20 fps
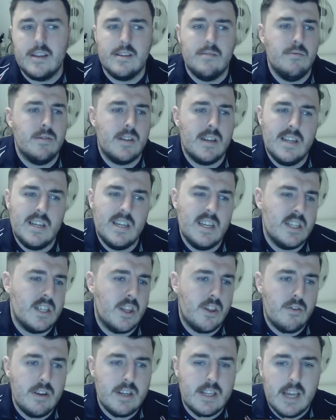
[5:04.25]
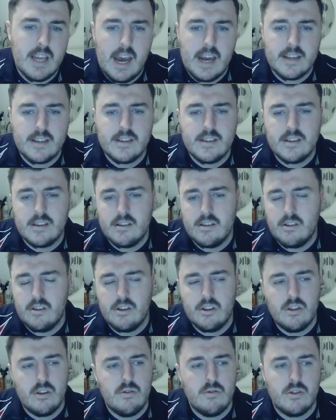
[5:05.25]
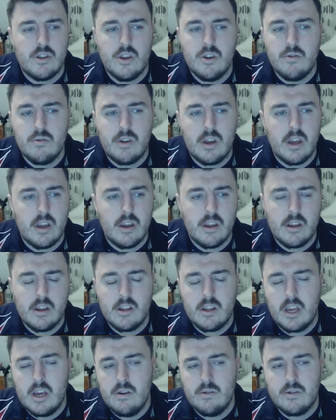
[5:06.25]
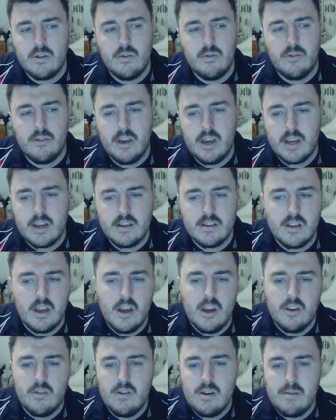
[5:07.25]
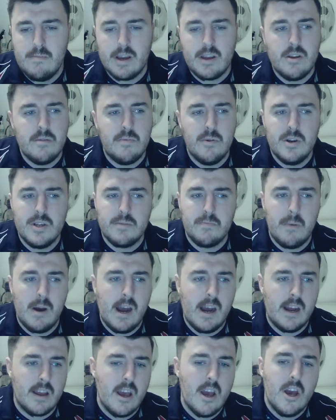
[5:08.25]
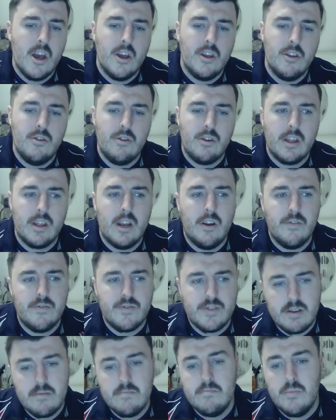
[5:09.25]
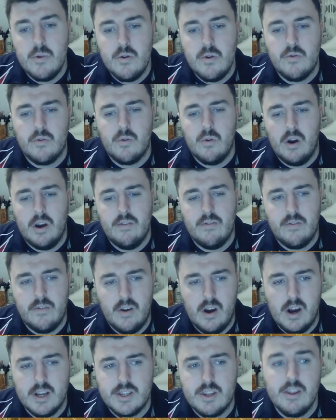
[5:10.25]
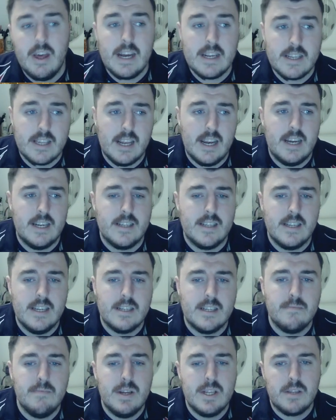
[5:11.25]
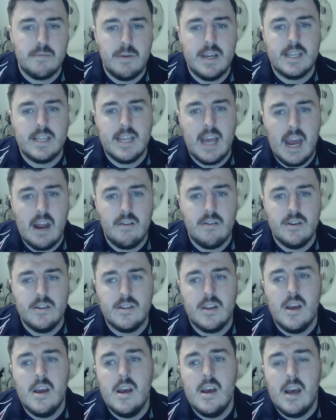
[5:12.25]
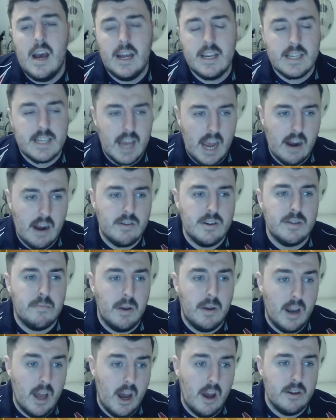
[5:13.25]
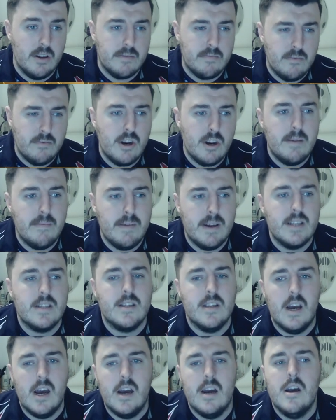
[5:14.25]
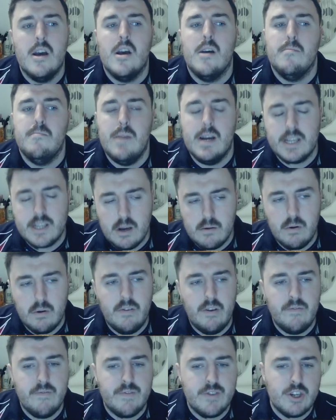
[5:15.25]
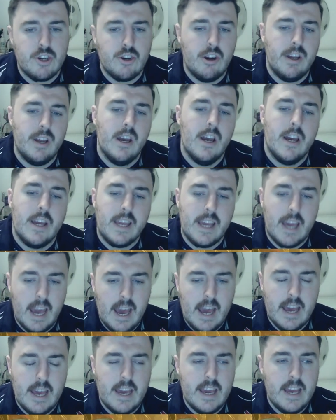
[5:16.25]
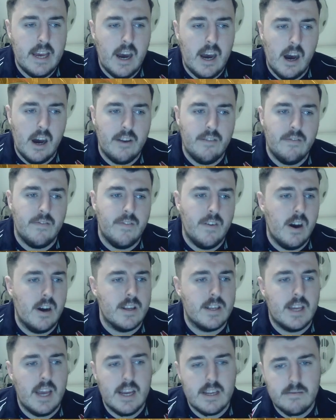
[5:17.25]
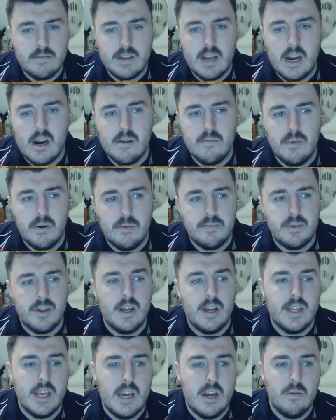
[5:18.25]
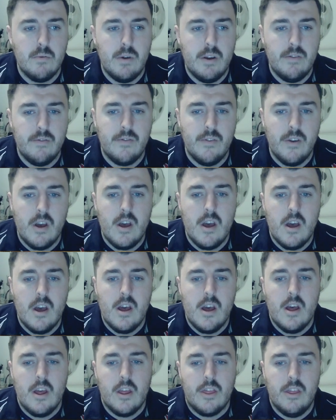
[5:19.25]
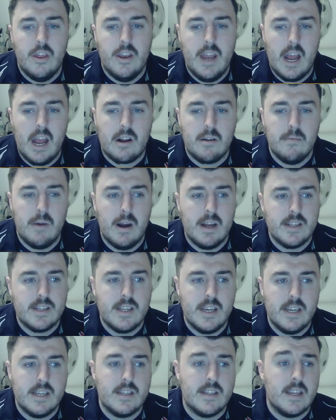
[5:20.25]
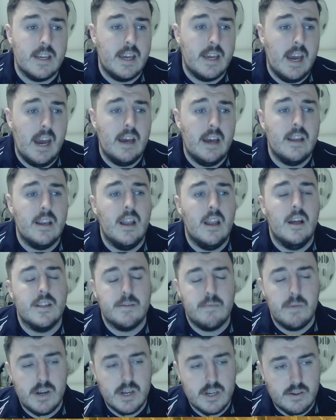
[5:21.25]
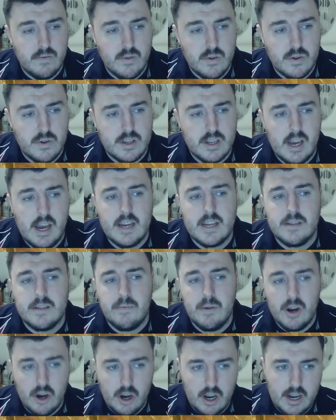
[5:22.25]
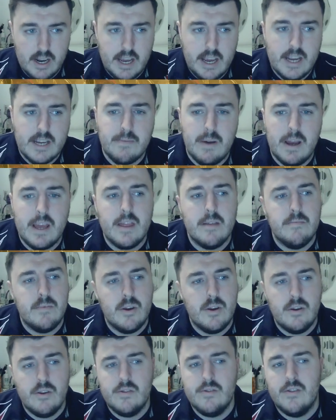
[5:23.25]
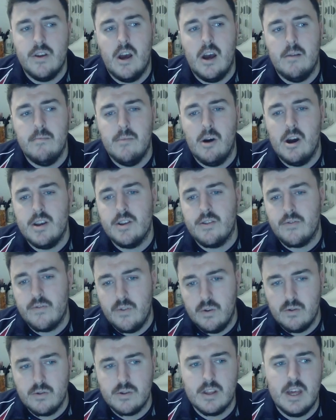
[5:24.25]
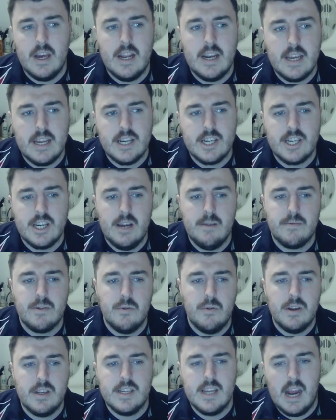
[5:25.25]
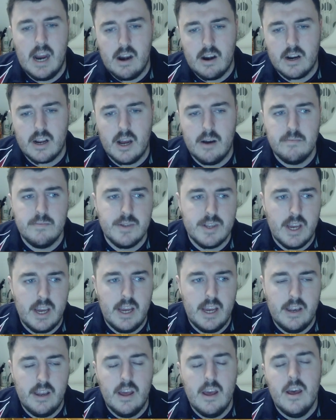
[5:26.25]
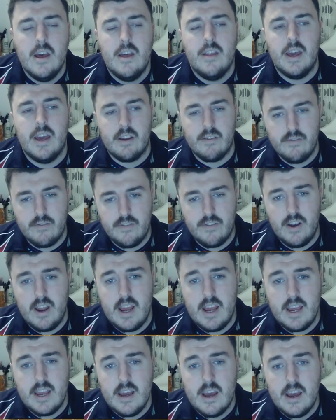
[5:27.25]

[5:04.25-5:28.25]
And once again, it's 3 tests. You can do kill 2 things. You're only making your points back. You can obviously move quite fast. So that's the list. It's meant to be a terrors and terrors below. It's really meant to mess up with infantry, get hit hard and fast, get some terror bombs. The idea with the necromancy is to get spiritual vortex, spirit leech, make them -4 to their leadership, so when terror comes in they can flee.